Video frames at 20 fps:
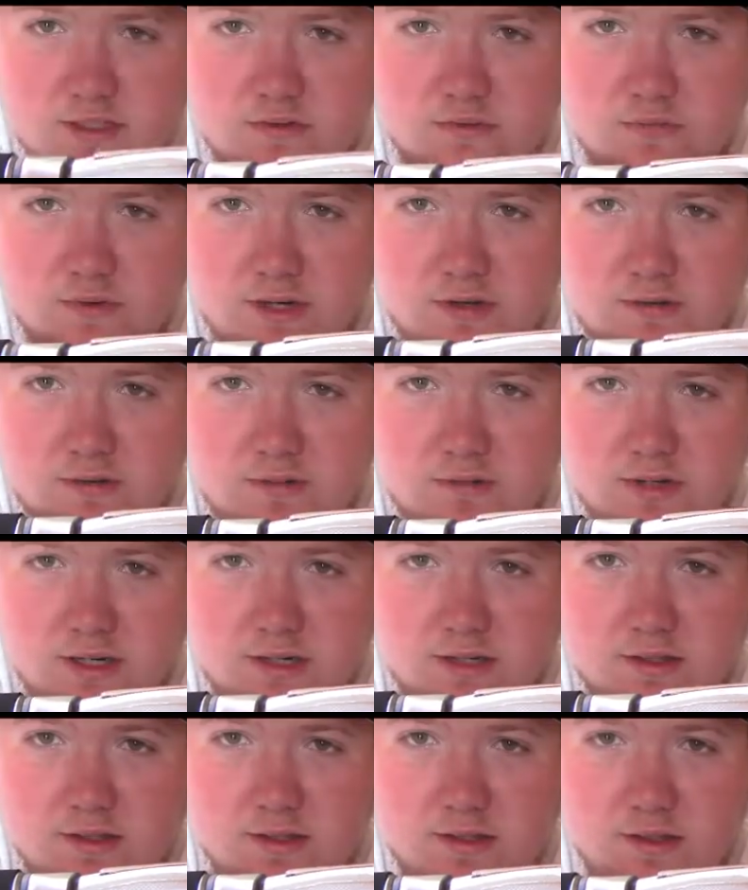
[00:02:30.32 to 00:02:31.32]
Favorite right
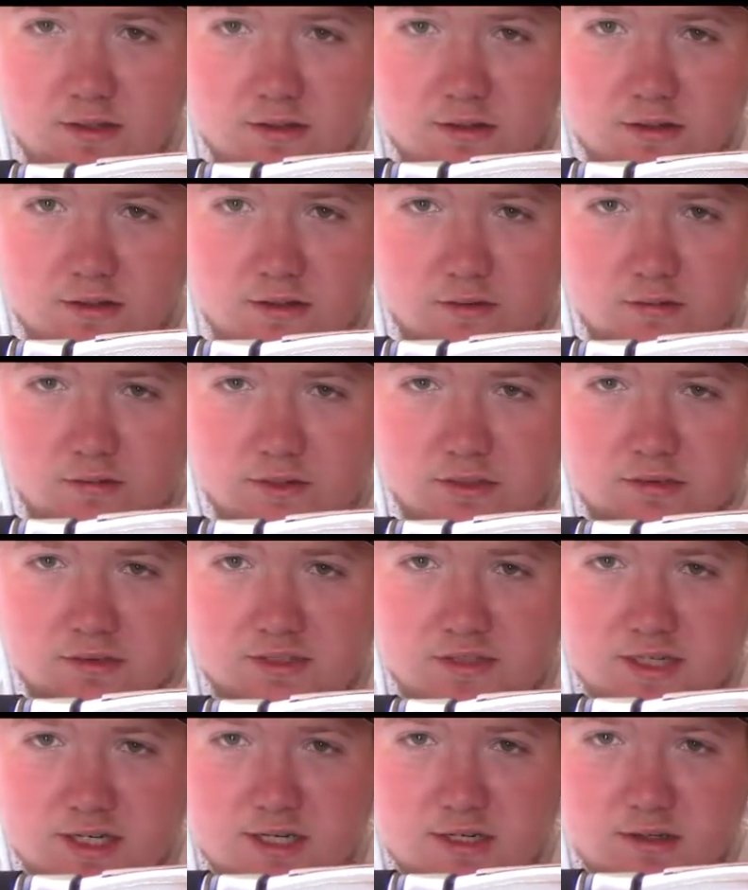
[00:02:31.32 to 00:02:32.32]
in the reel
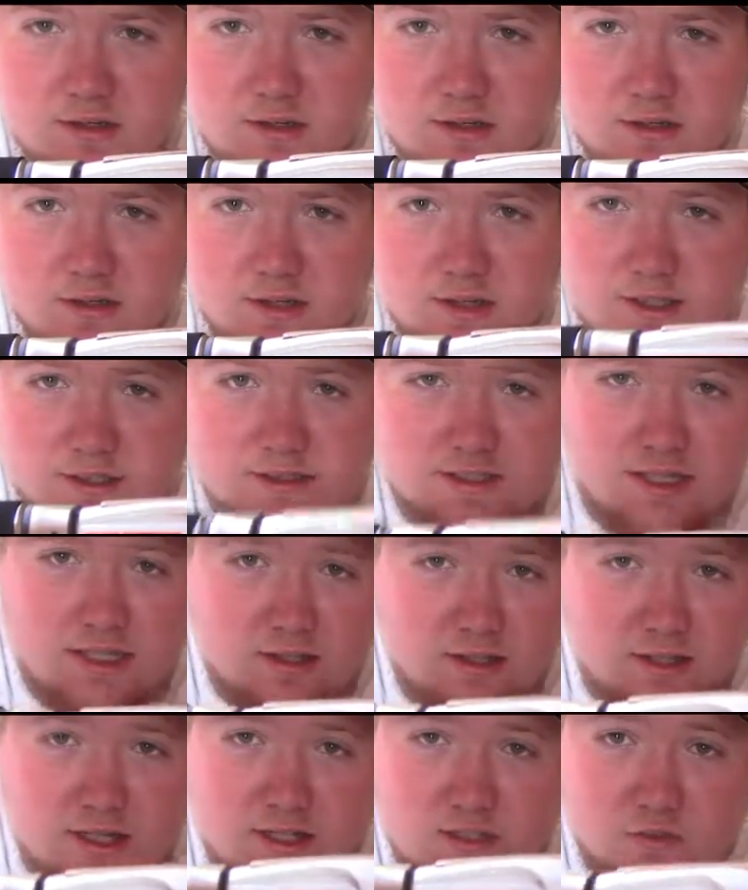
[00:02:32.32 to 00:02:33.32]
seat.
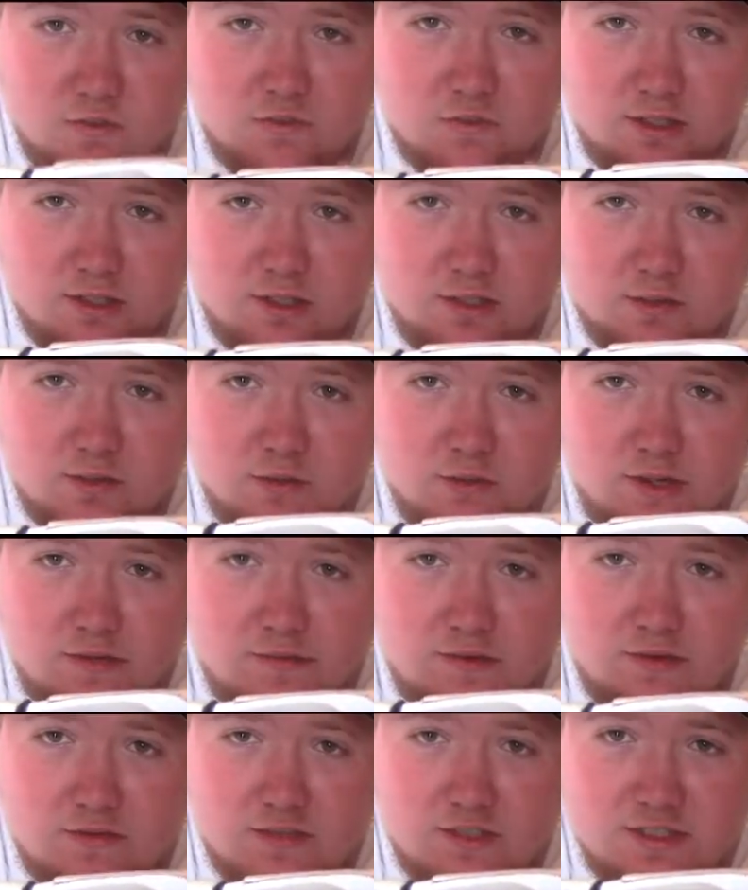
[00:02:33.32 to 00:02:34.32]
That's really cool. I've
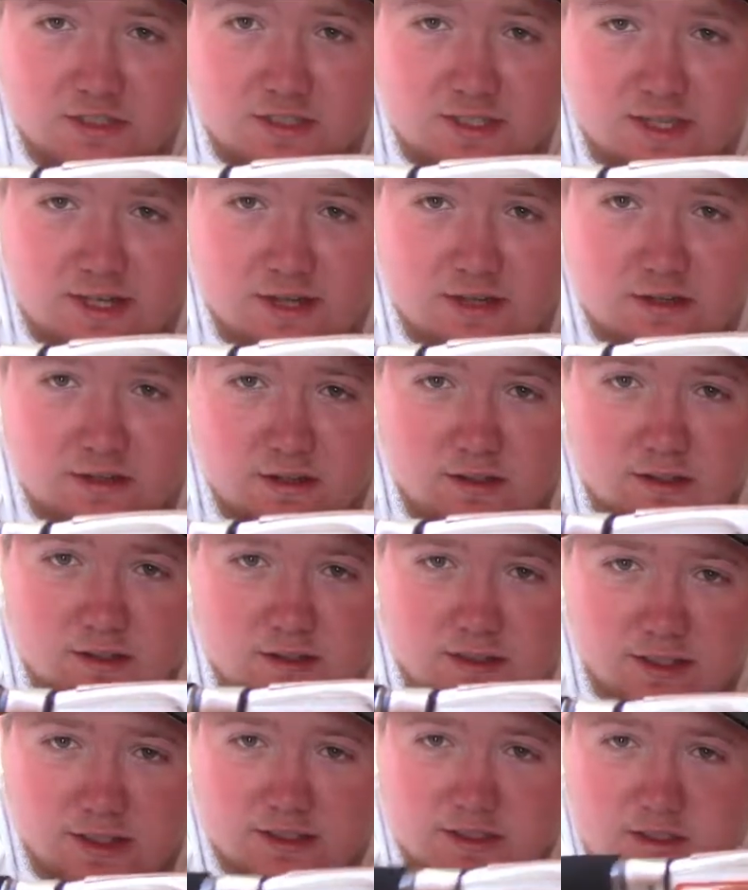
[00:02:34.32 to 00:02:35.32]
never seen that.
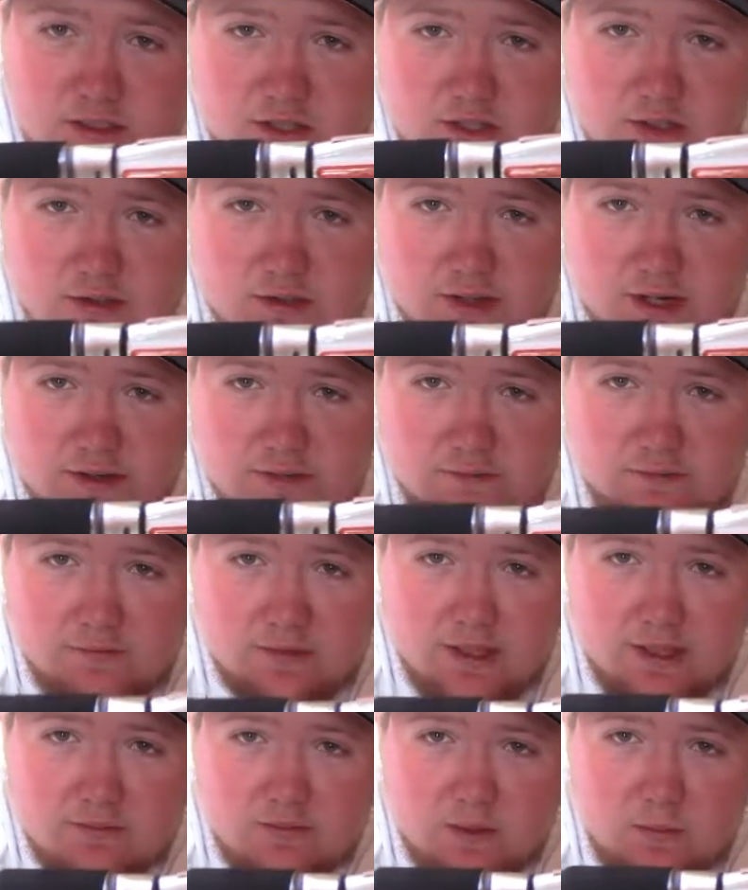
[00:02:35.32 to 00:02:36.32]
That's a huge. I
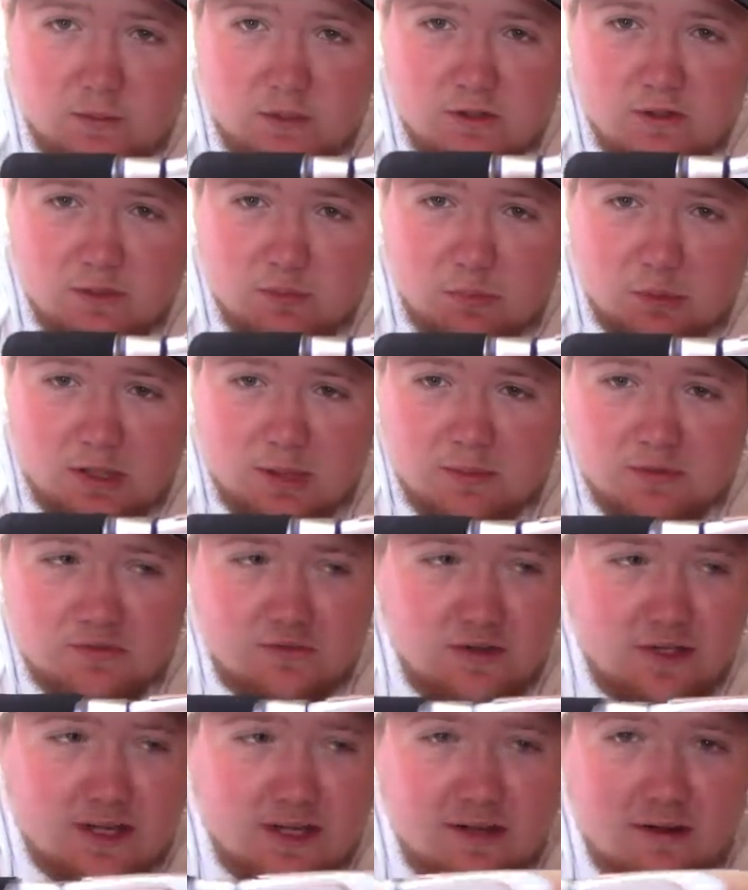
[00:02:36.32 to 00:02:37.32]
give them huge props
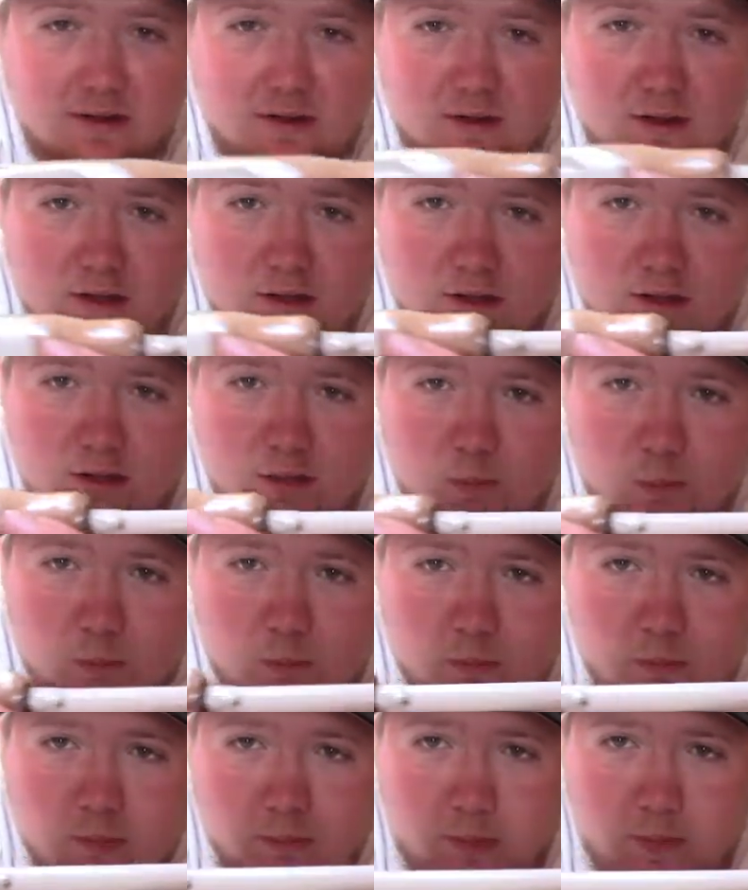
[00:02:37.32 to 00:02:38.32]
for that.
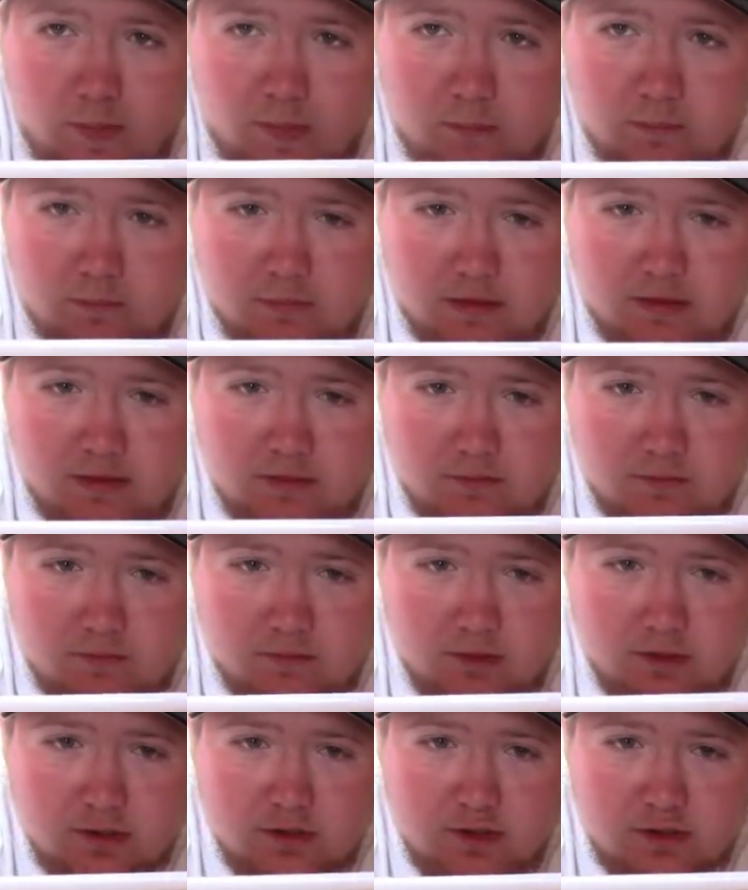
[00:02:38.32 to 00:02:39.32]
But it's a
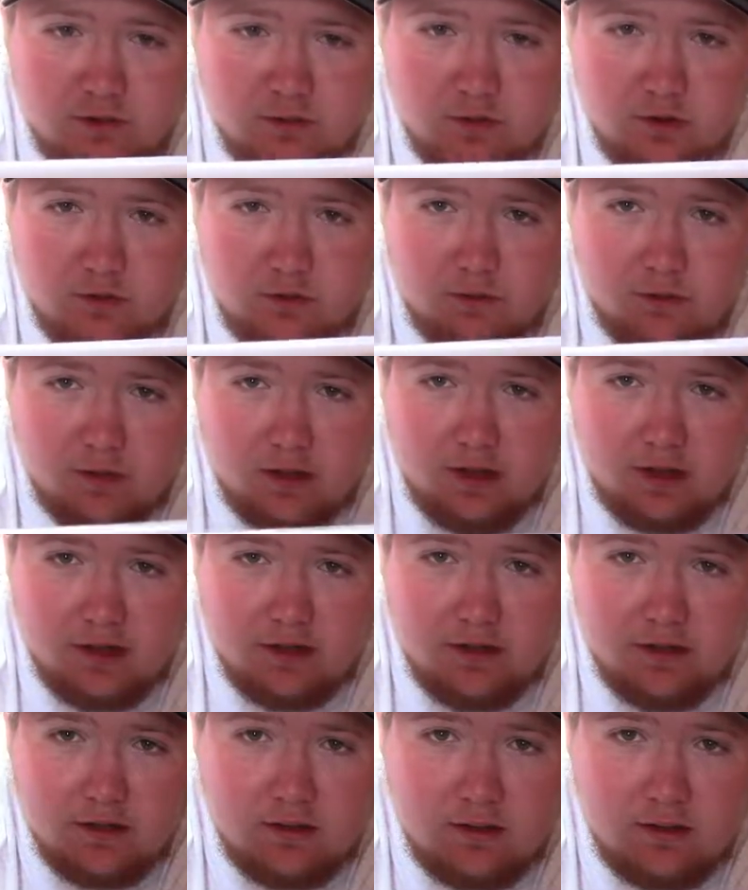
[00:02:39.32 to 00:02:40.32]
really smooth rod.